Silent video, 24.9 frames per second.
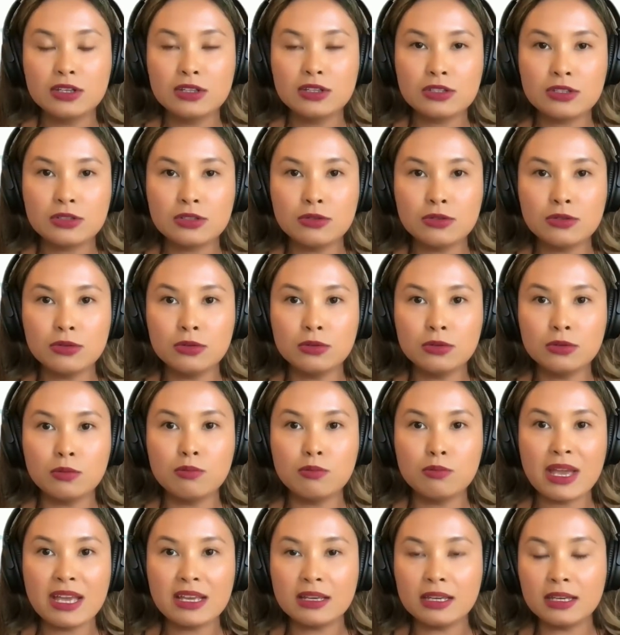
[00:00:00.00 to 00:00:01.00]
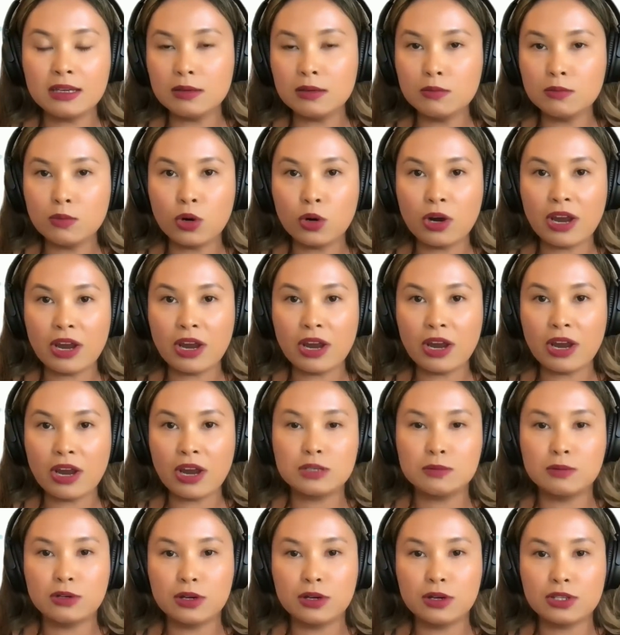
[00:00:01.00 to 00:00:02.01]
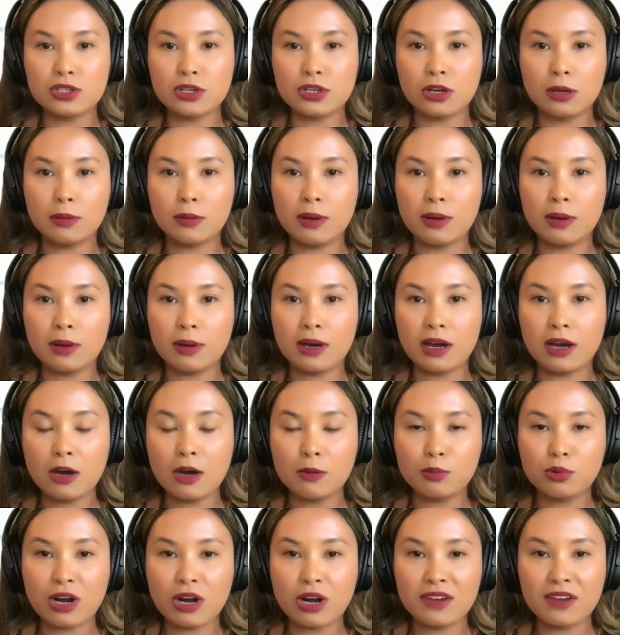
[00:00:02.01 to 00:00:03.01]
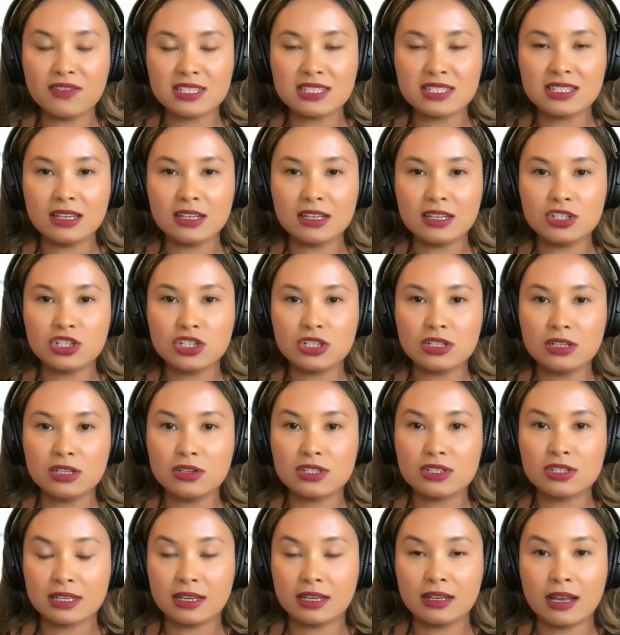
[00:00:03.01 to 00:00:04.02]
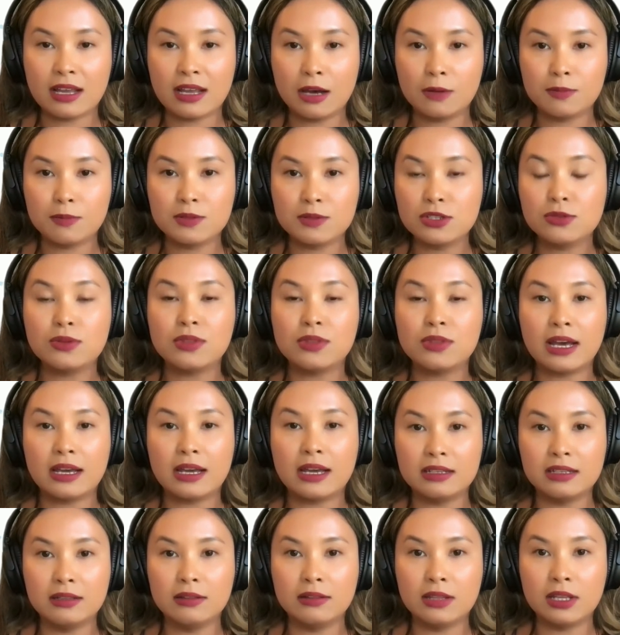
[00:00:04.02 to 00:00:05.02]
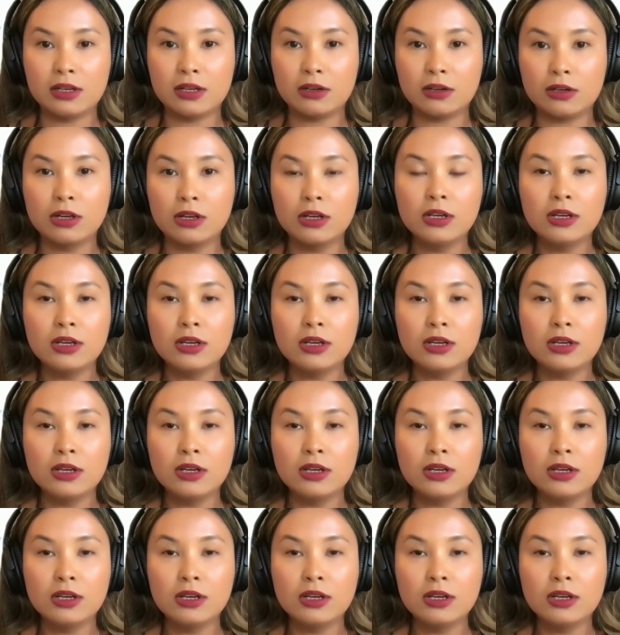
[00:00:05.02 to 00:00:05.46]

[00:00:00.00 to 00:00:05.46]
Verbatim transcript: to make it more actionable, and talk about how privacy engineers can help do that in their